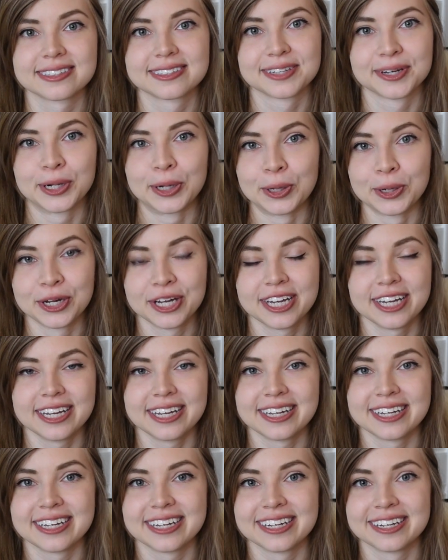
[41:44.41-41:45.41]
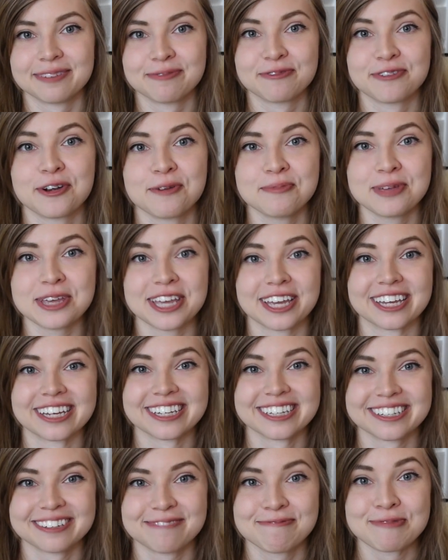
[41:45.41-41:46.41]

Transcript: So for me,